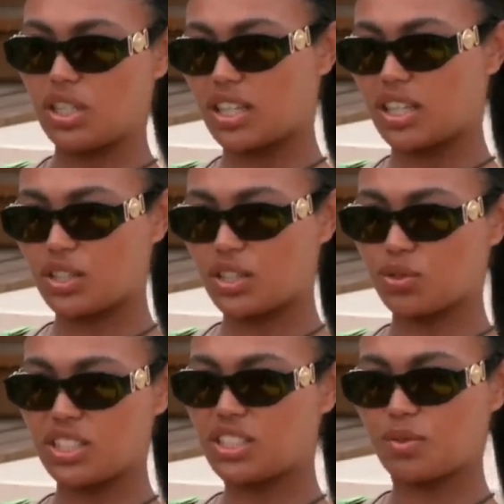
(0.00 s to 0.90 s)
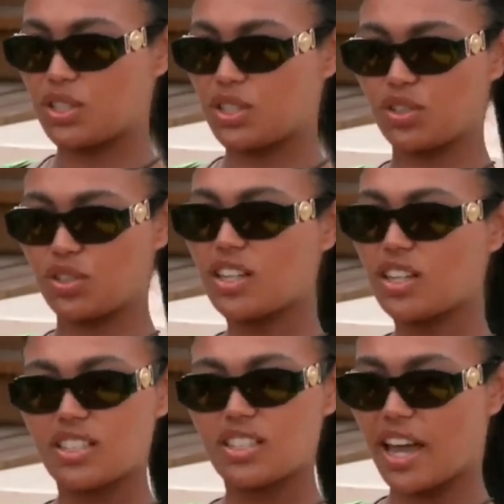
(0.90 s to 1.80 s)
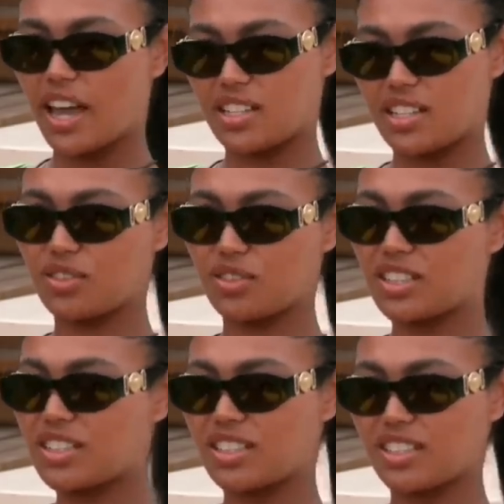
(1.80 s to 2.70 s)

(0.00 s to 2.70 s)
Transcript: Like, they don't need to be doing tests. They don't need to...